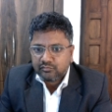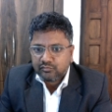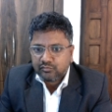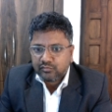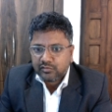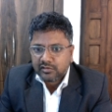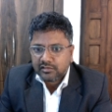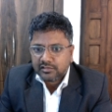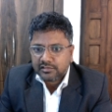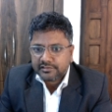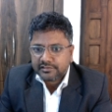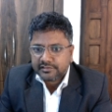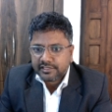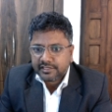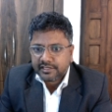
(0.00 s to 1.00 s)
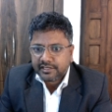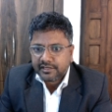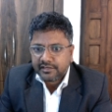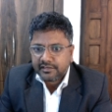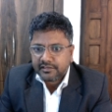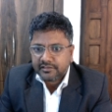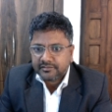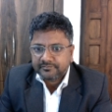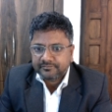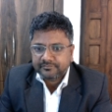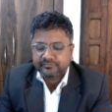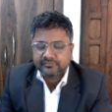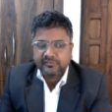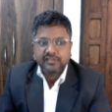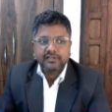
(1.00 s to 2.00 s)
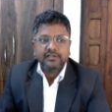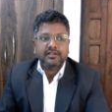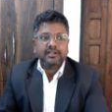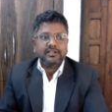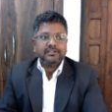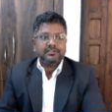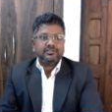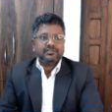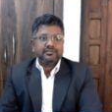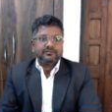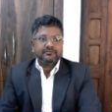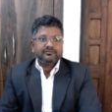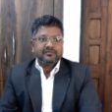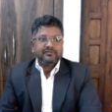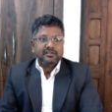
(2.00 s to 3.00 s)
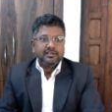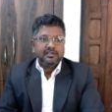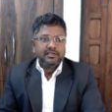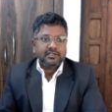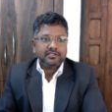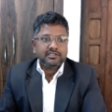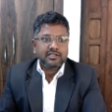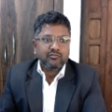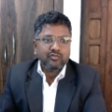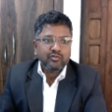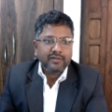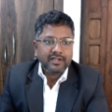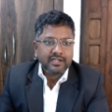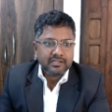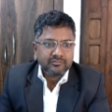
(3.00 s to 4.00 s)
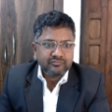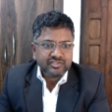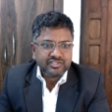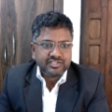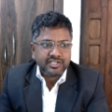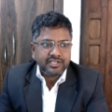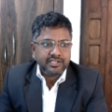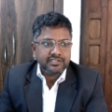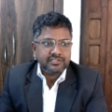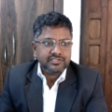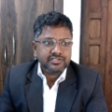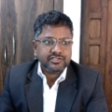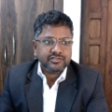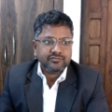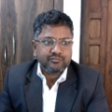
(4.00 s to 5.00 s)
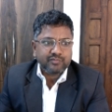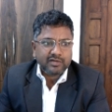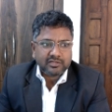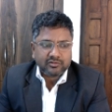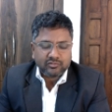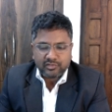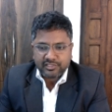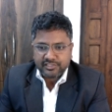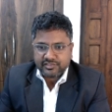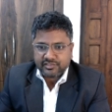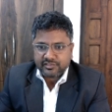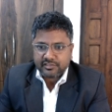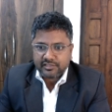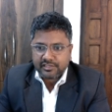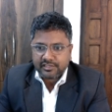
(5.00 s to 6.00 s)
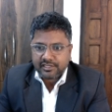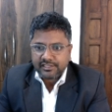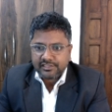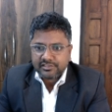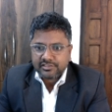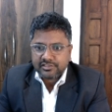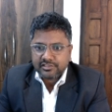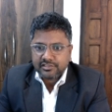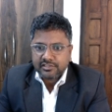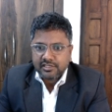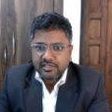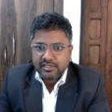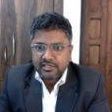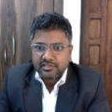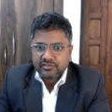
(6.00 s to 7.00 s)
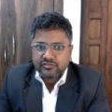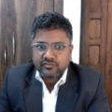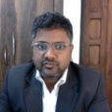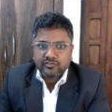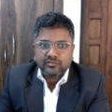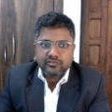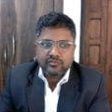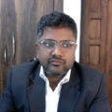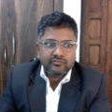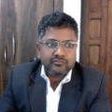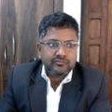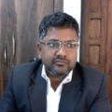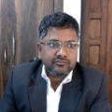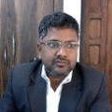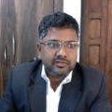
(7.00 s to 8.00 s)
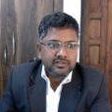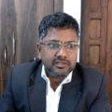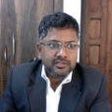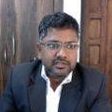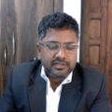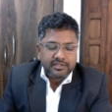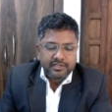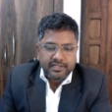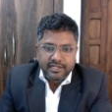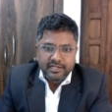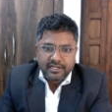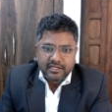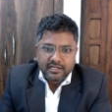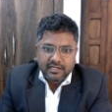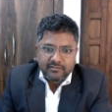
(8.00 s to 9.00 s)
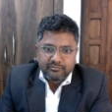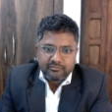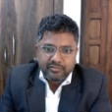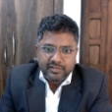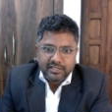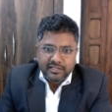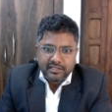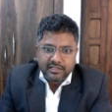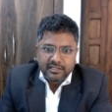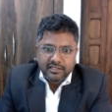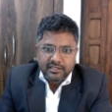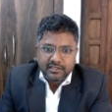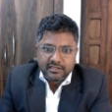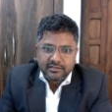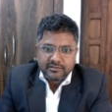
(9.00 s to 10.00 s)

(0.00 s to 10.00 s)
per second, right, is the momentum change per collision, right? So delta p